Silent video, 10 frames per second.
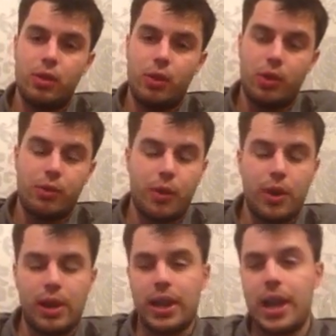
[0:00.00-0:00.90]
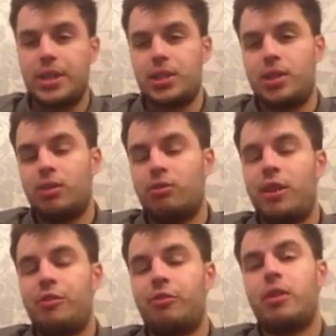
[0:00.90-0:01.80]
on the final occasion the
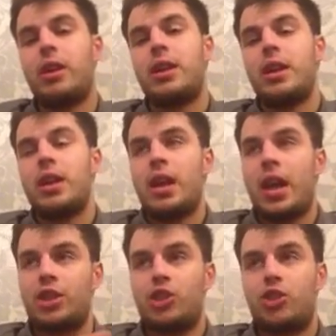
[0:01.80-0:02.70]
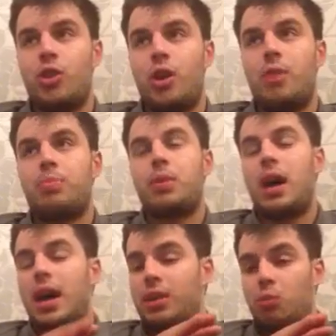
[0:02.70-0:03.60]
referee has stood up
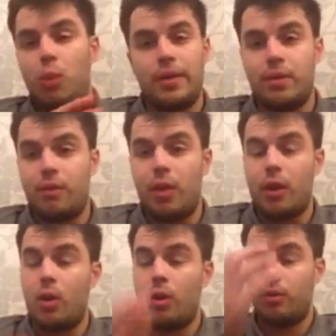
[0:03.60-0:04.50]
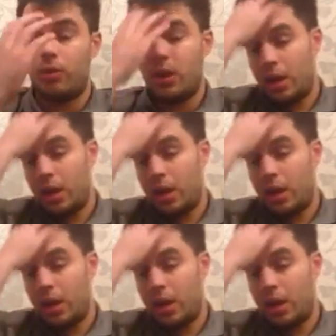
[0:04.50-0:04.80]
and waved the fight off.